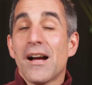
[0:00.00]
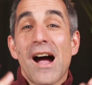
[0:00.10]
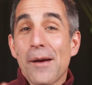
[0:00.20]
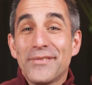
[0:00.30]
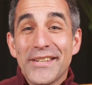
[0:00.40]

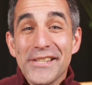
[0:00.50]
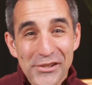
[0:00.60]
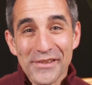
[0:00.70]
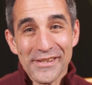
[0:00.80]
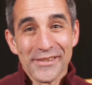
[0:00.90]
I'm
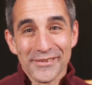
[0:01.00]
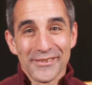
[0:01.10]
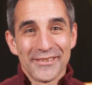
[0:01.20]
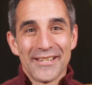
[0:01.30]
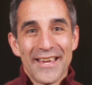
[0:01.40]
teaching this,
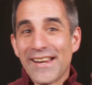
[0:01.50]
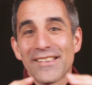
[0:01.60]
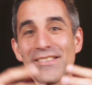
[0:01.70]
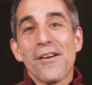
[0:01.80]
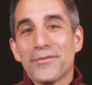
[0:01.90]
and I
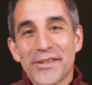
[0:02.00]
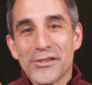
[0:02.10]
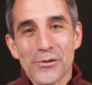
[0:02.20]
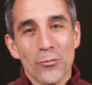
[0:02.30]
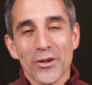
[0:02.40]
love
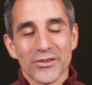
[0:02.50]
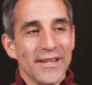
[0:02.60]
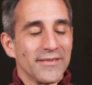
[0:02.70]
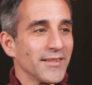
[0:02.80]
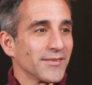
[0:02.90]
teaching works
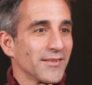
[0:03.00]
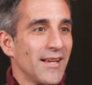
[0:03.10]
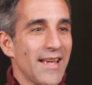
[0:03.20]
like this.